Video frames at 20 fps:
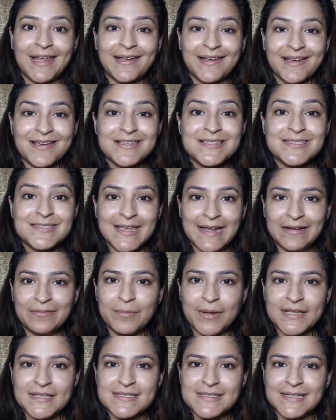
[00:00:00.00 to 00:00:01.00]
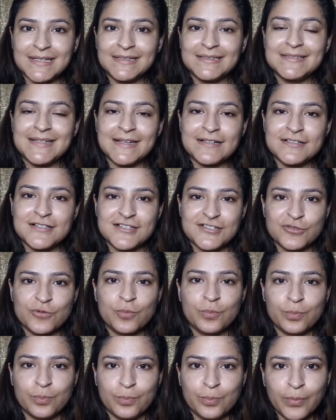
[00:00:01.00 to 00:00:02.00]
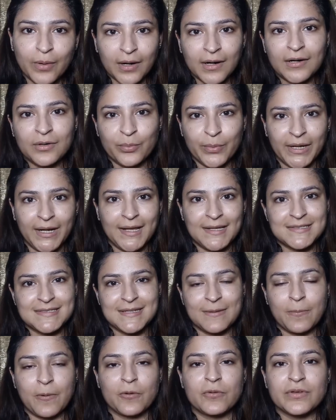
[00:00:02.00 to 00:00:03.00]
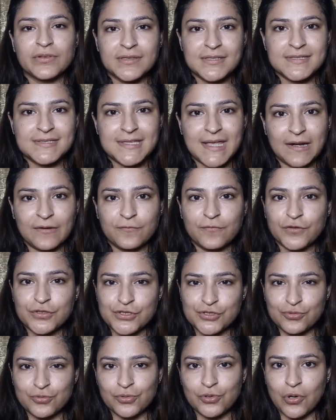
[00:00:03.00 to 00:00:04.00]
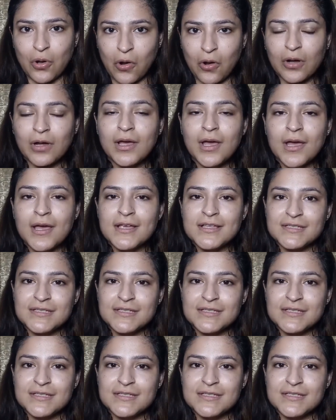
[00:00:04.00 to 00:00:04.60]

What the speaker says: Like I said, my skin tends to burn when I step out in the sun for too long.